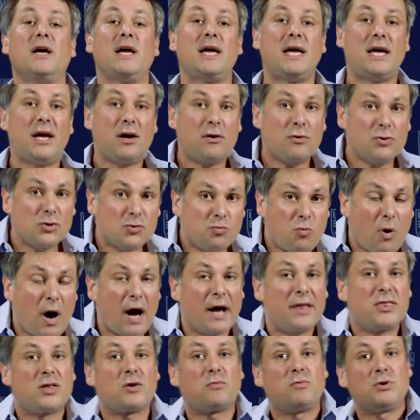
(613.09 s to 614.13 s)
Here's
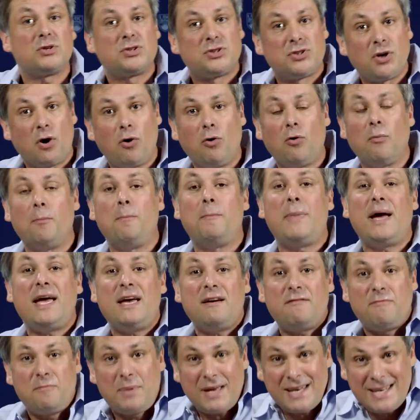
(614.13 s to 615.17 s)
why the result may
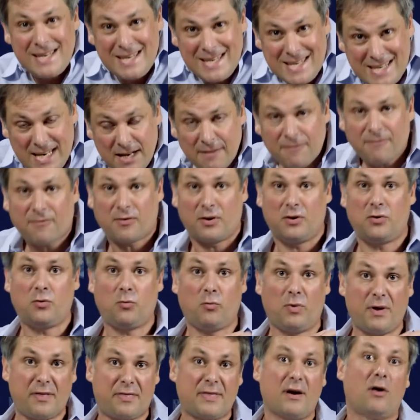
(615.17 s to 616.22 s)
have been different
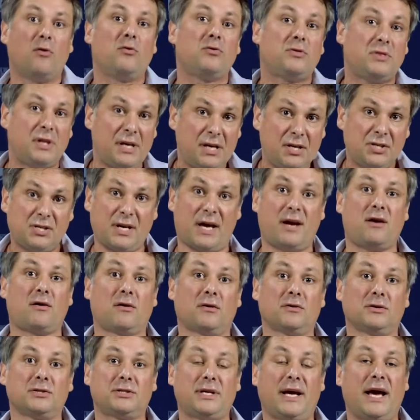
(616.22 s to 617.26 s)
without these
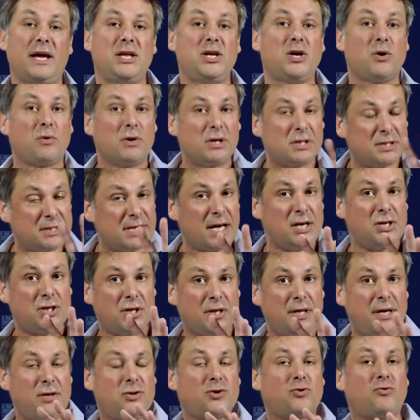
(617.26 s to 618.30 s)
errors. And you're
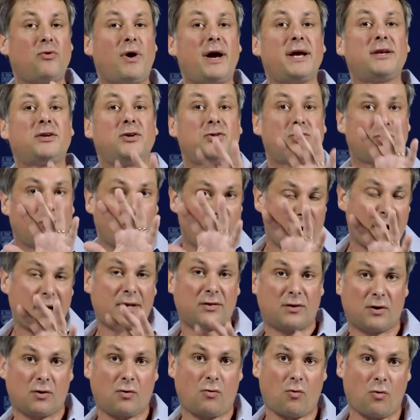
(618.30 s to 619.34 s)
essentially trying to
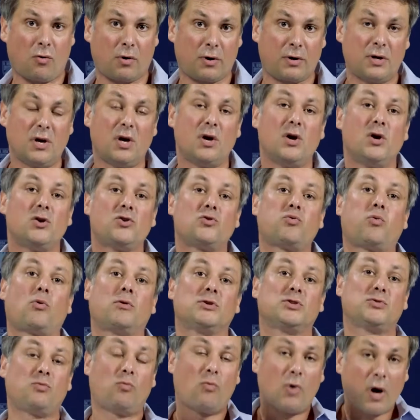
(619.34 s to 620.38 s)
direct the court
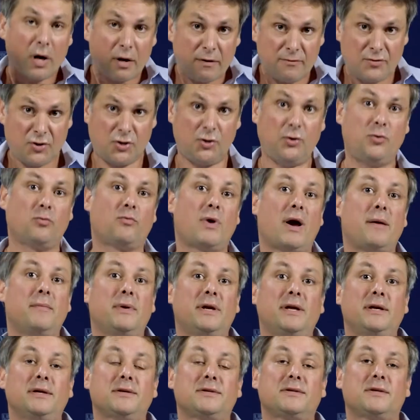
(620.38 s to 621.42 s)
towards one of two
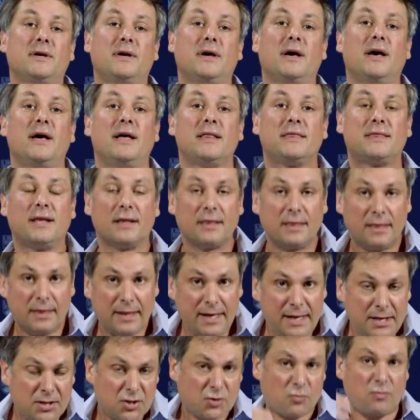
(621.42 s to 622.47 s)
remedies. The
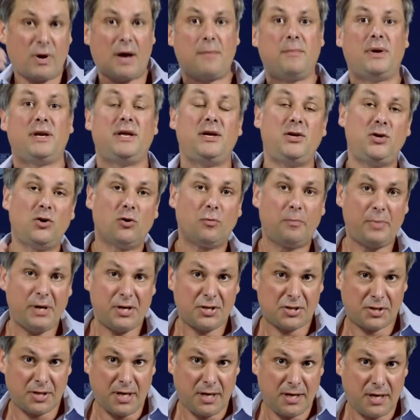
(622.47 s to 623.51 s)
least remedy you'll be
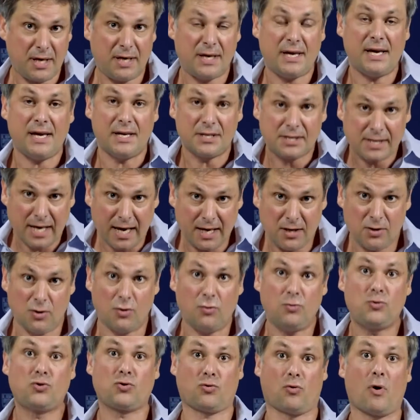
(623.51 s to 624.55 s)
seeking is a
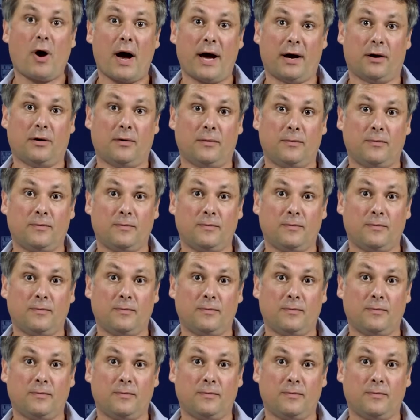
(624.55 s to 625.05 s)
new trial.